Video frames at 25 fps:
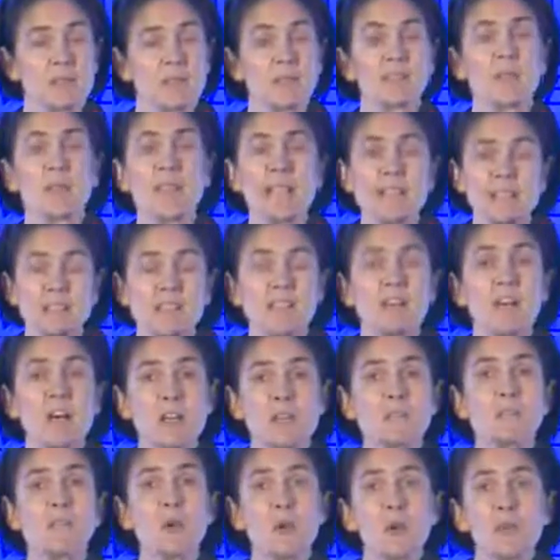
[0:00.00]
So that's a lot
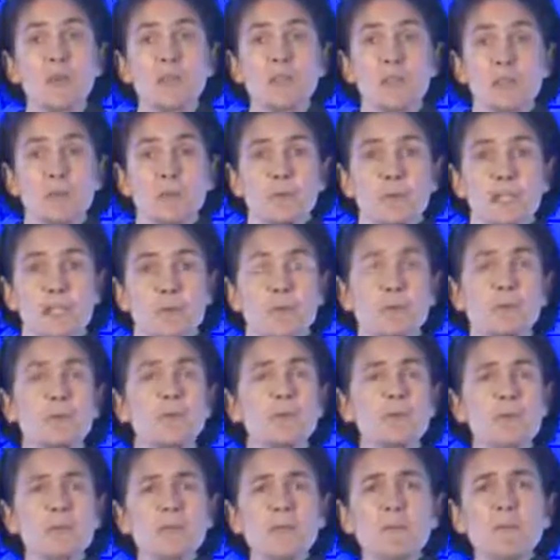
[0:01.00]
of goals to reach, but
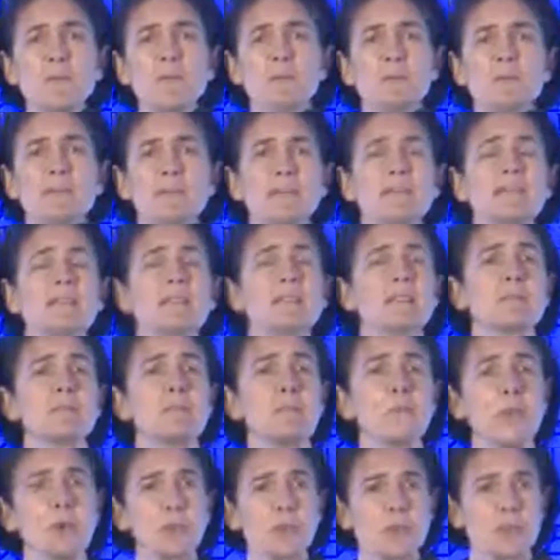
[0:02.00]
really what it means is
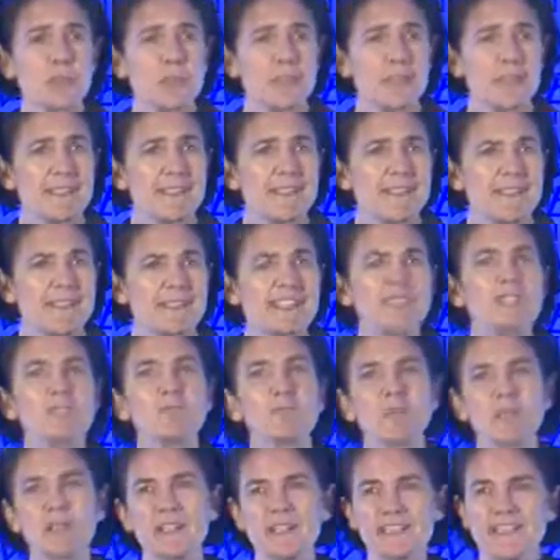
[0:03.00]
more choices and
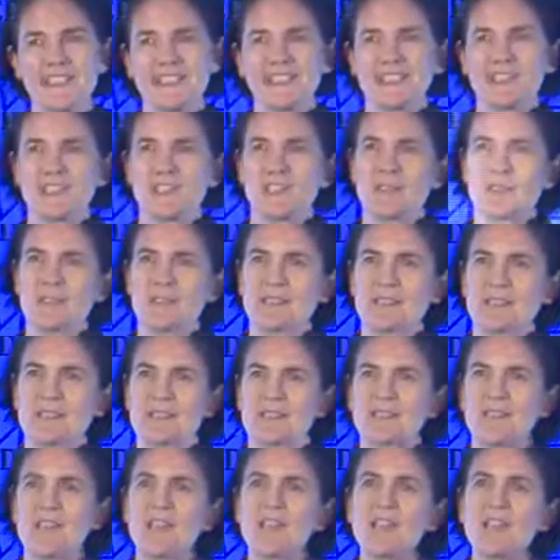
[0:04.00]
more connected choices,
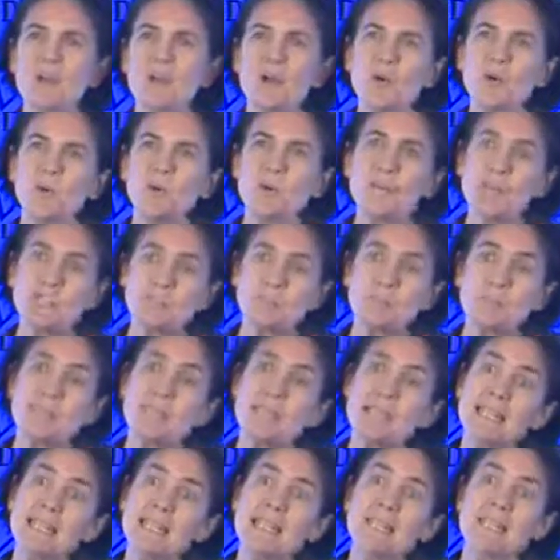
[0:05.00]
which
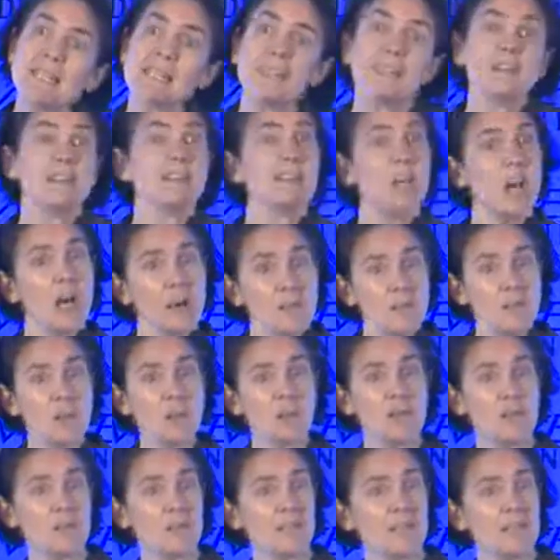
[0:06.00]
means a lot more
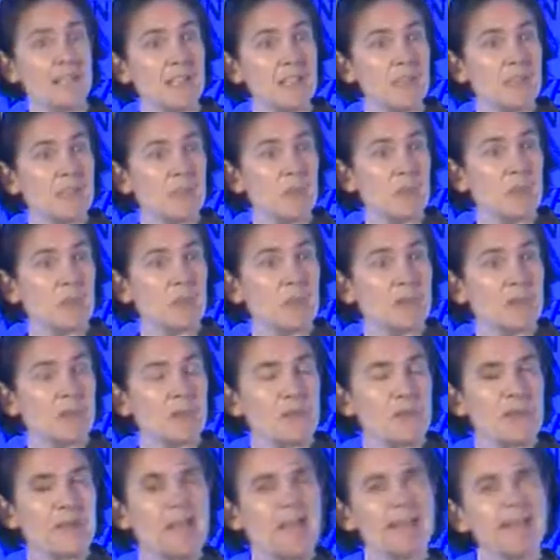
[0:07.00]
innovation
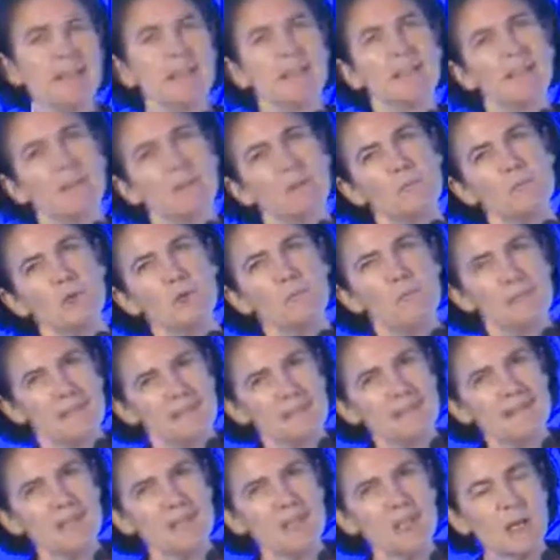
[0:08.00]
opportunity and a lot more
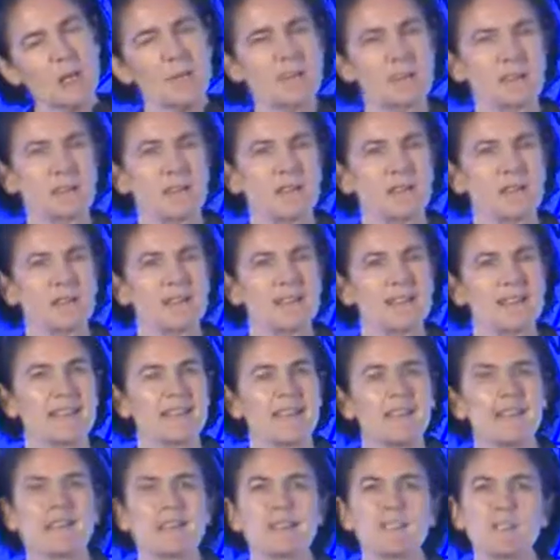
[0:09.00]
business opportunity.
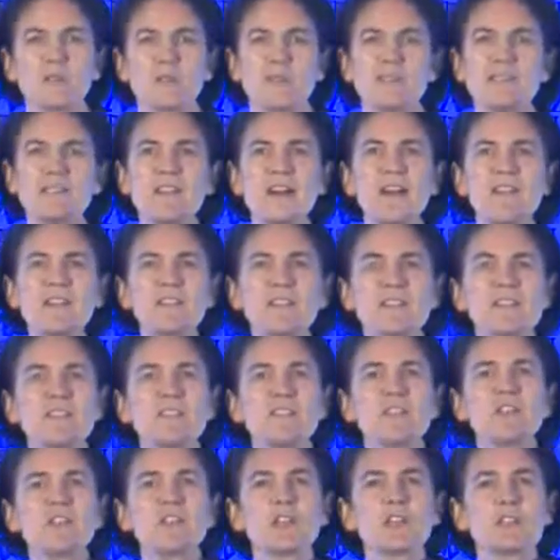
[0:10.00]
So it's not
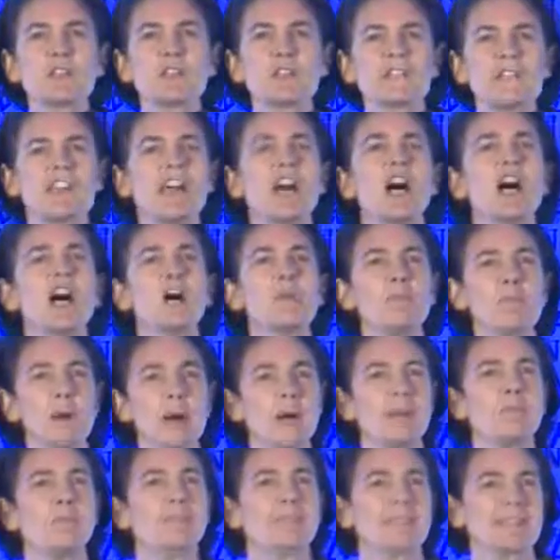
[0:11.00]
then just a
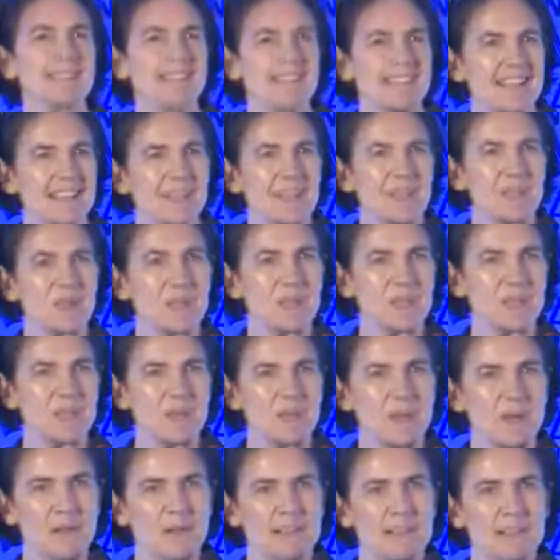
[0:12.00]
public sector
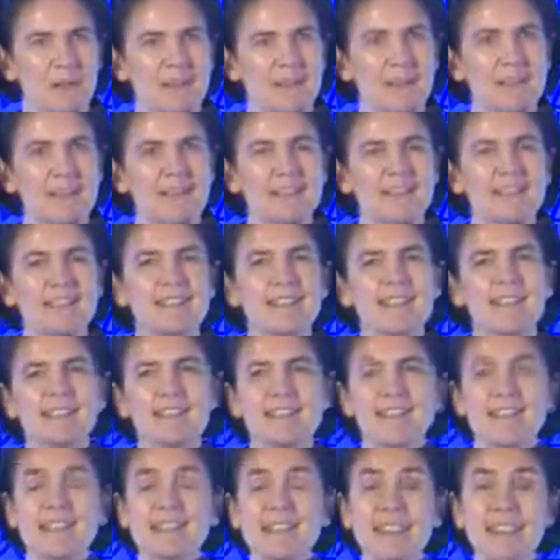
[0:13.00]
responsibility. It
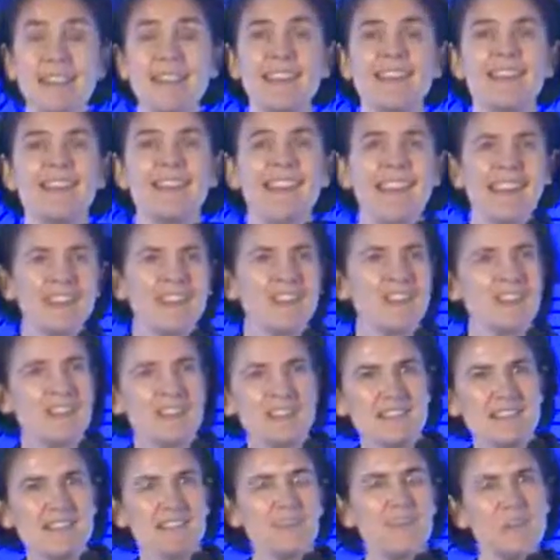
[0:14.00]
says, hey, there's
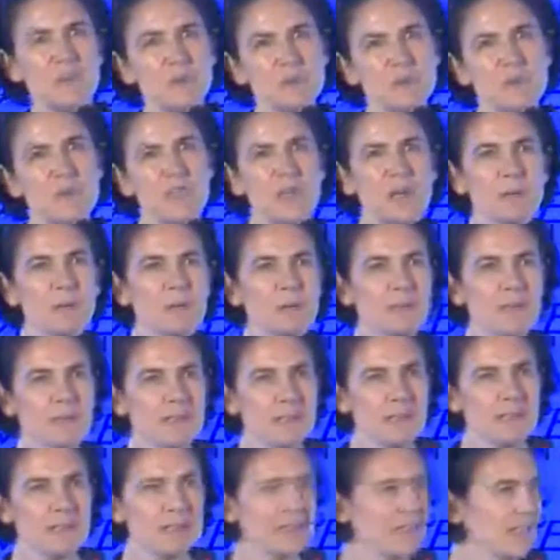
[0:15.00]
this huge
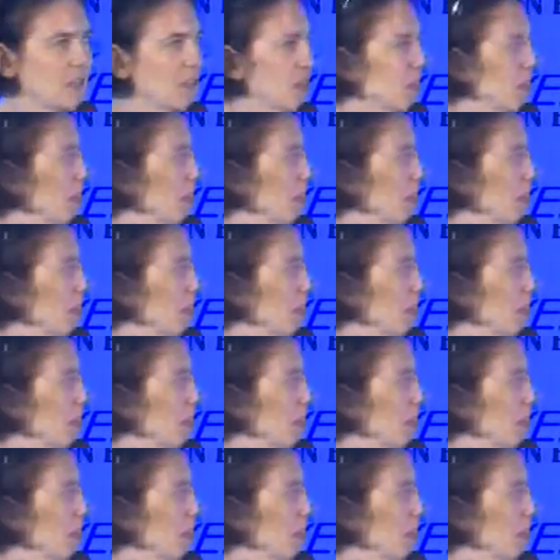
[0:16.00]
opportunity here.